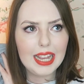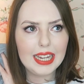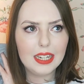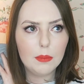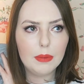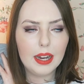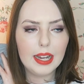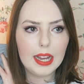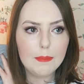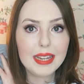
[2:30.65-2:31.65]
in
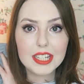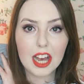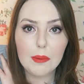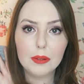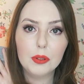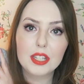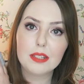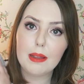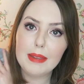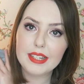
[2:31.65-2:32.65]
my meetup. I wore this
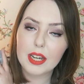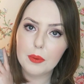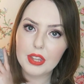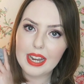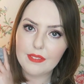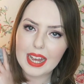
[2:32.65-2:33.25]
to my meetup with a navy.